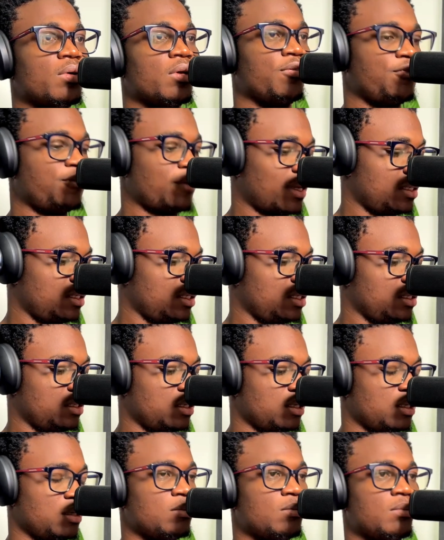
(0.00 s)
If I need
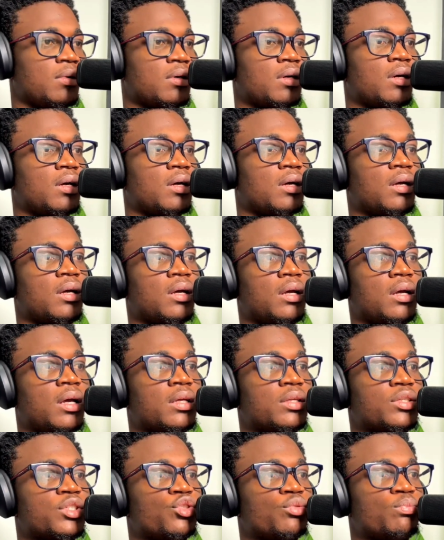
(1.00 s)
them,
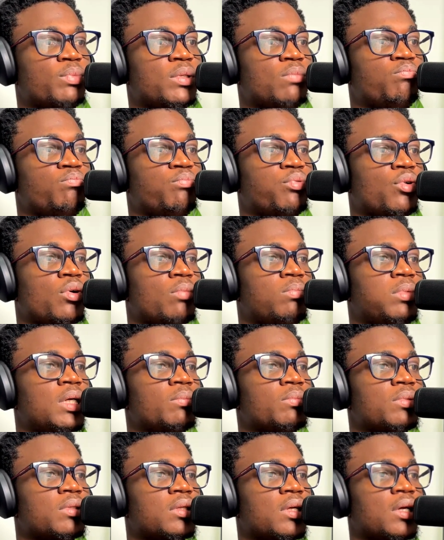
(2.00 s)
it should be in
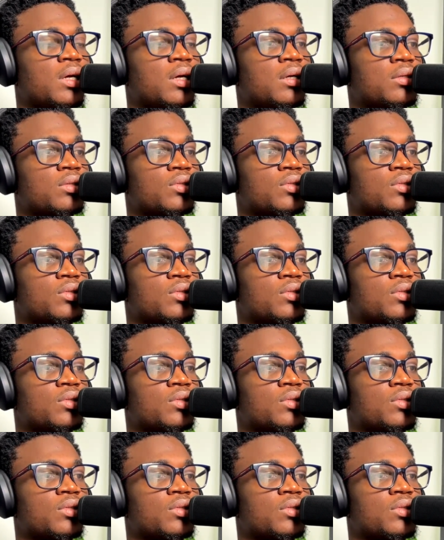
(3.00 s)
problems here.